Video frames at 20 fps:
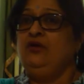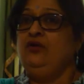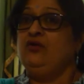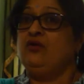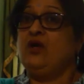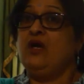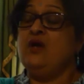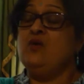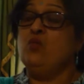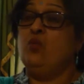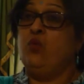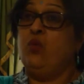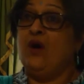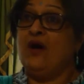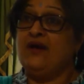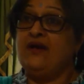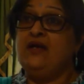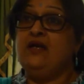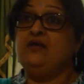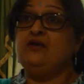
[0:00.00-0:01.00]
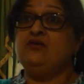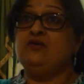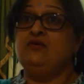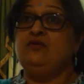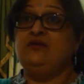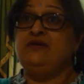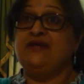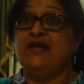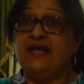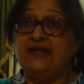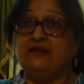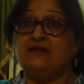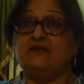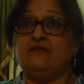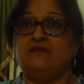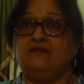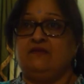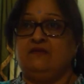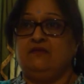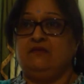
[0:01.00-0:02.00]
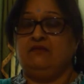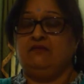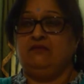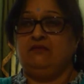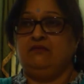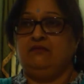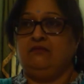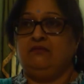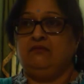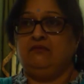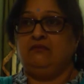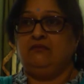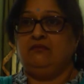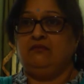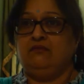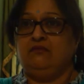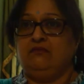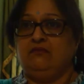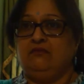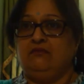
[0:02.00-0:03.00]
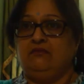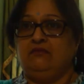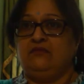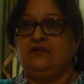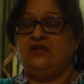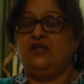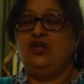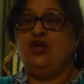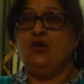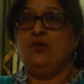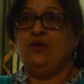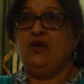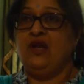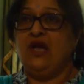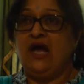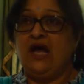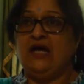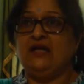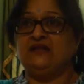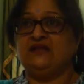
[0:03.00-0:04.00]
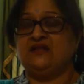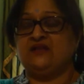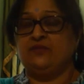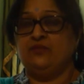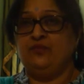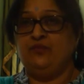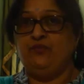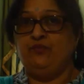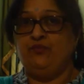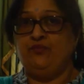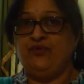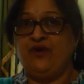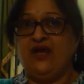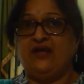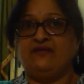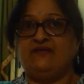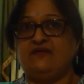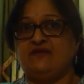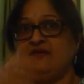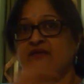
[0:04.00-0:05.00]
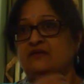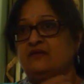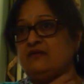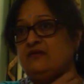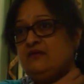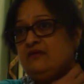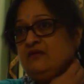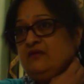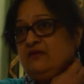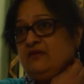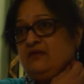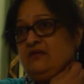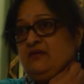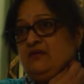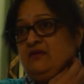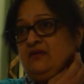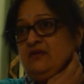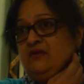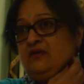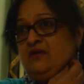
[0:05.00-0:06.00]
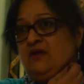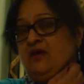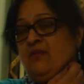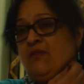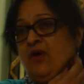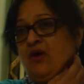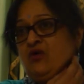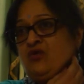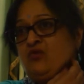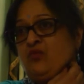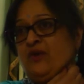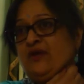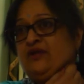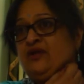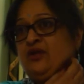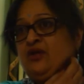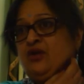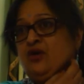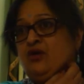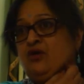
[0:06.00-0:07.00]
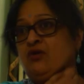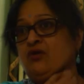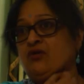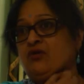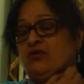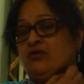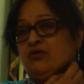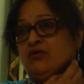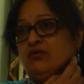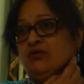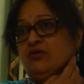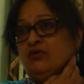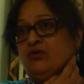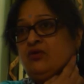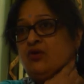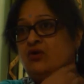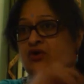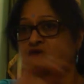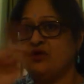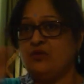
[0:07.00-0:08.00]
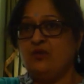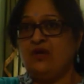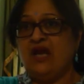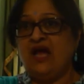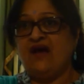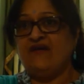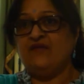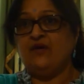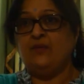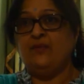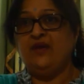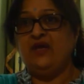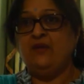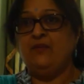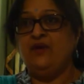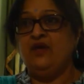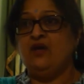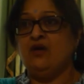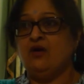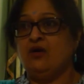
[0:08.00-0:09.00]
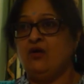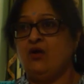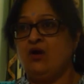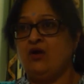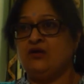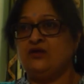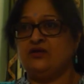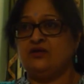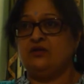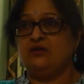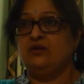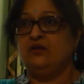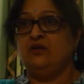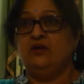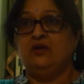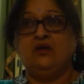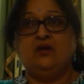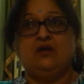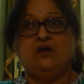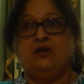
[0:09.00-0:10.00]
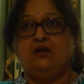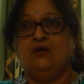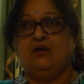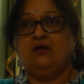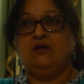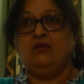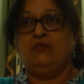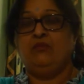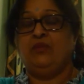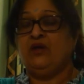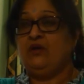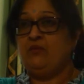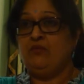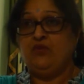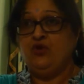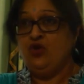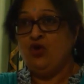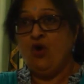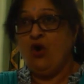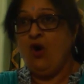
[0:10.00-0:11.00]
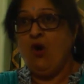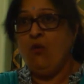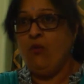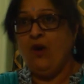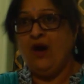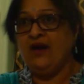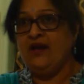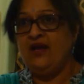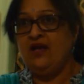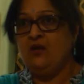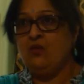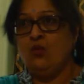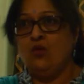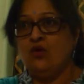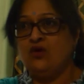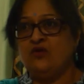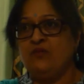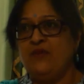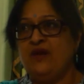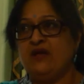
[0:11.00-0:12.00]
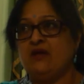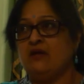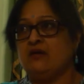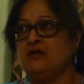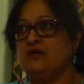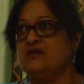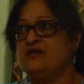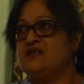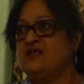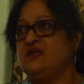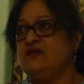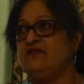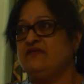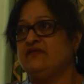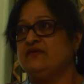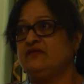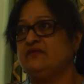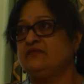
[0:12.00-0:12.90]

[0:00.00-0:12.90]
You can worry to death till your last breath about whether your daughter will have a baby or not. But your worrying won't make her conceive.